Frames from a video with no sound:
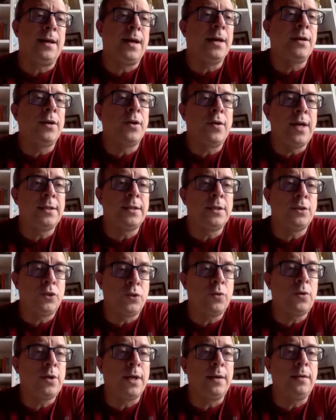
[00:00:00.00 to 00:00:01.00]
and create a
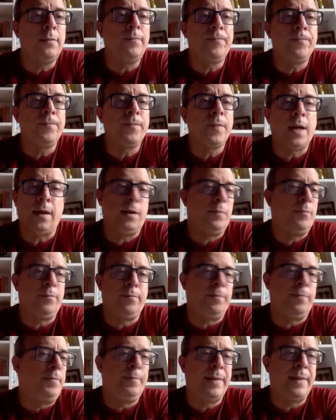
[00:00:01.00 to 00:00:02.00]
journal
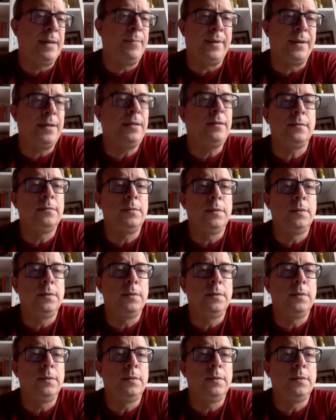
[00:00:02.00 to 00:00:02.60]
paper.